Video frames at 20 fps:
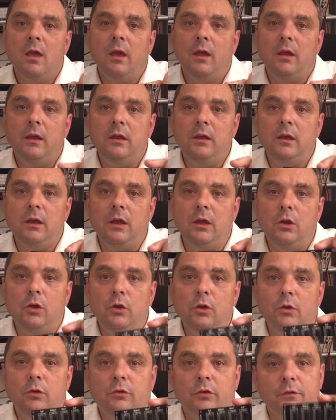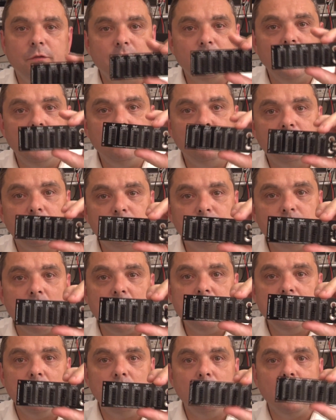to
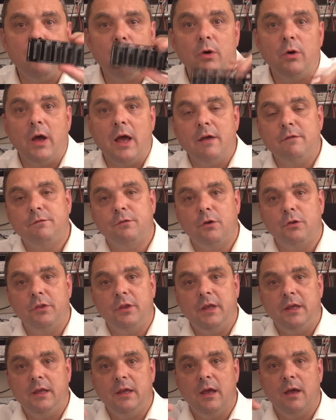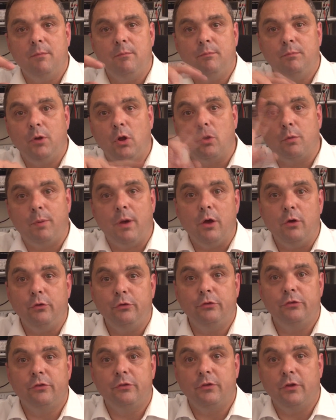find them, I will have on the blog
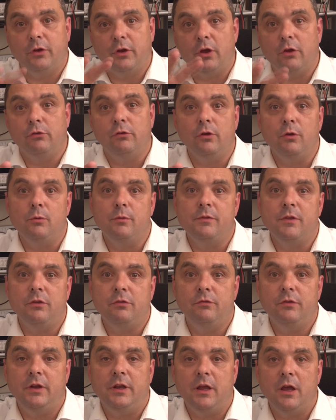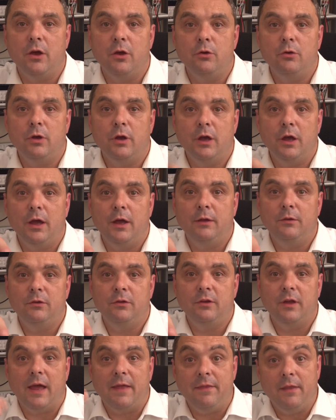post that goes along with this video,
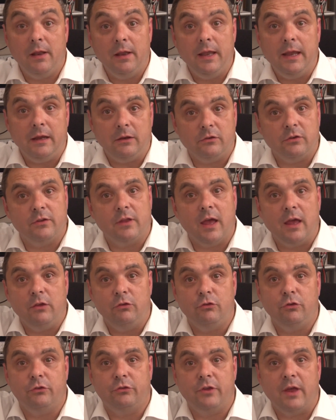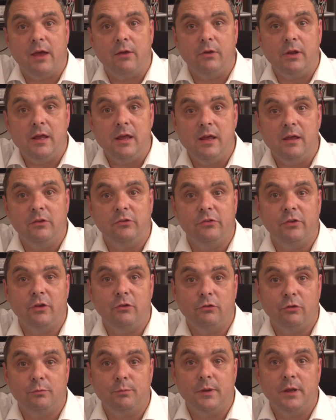and the link to that is just down here,
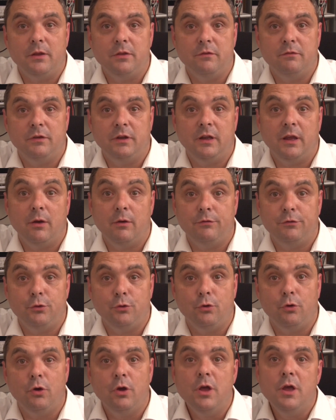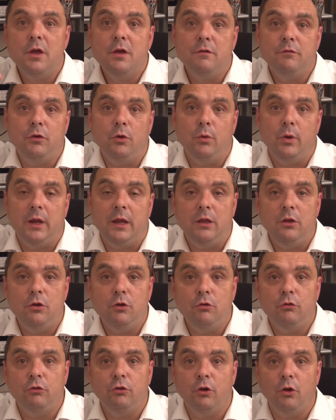so just below the video if you're viewing in
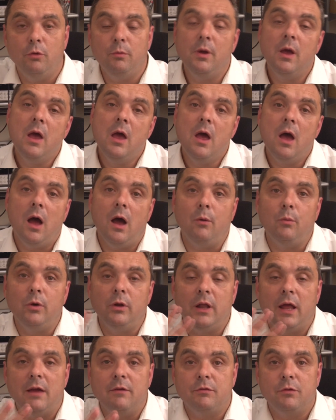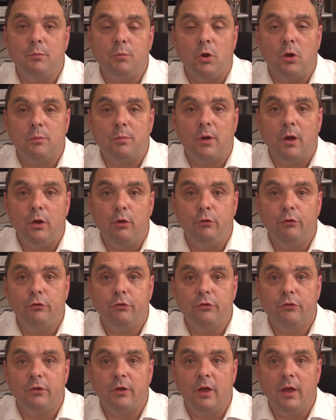YouTube. I will have the blog
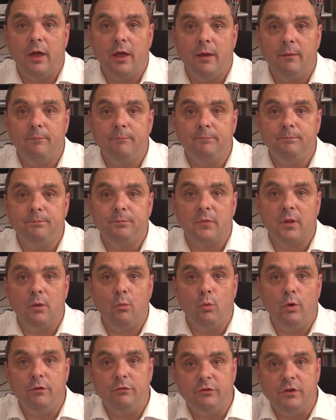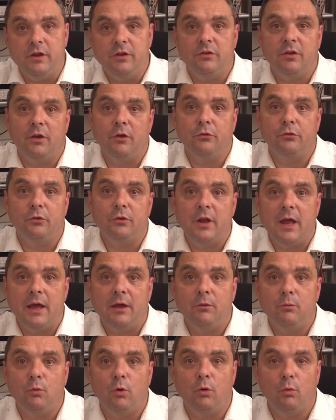post with details on
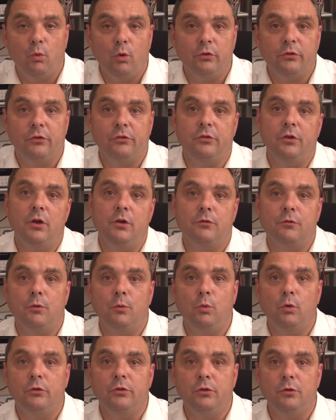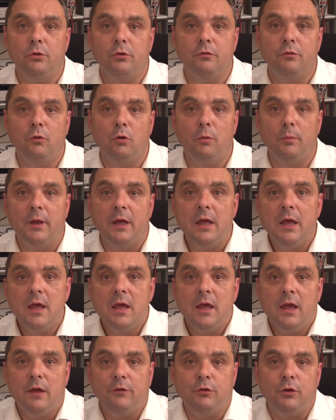what to search for and what to look for. But
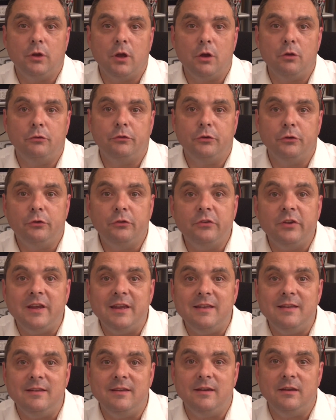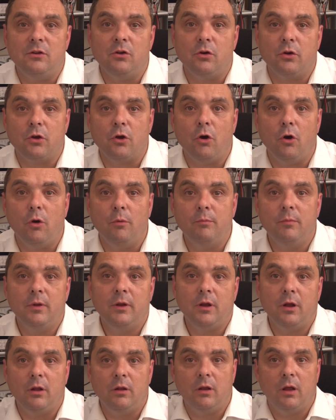if you go to Tindy.com,
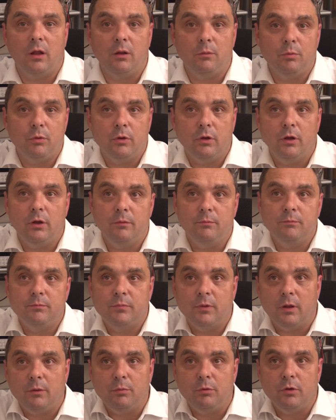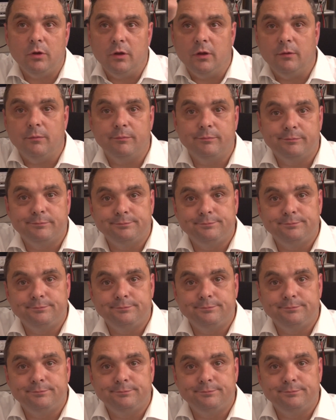and I'll put a